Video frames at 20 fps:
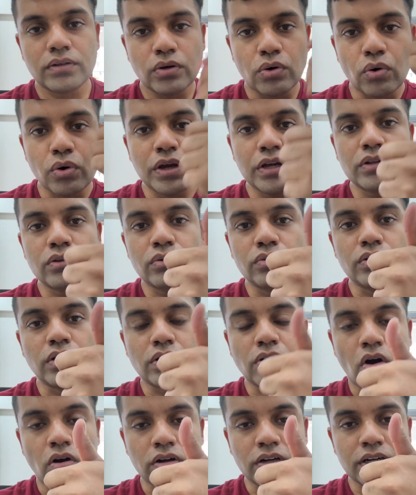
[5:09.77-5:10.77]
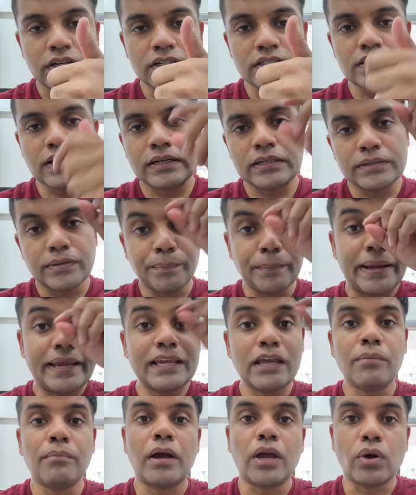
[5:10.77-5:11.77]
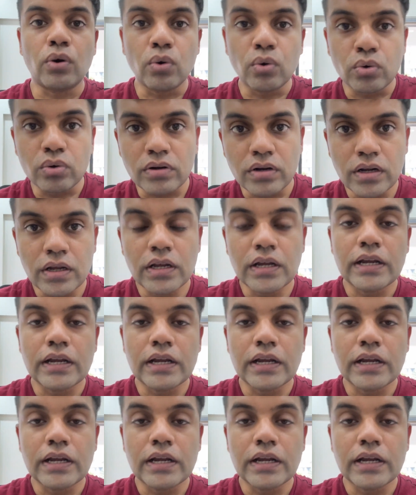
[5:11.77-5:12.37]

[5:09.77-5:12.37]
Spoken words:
going through the contents and making my own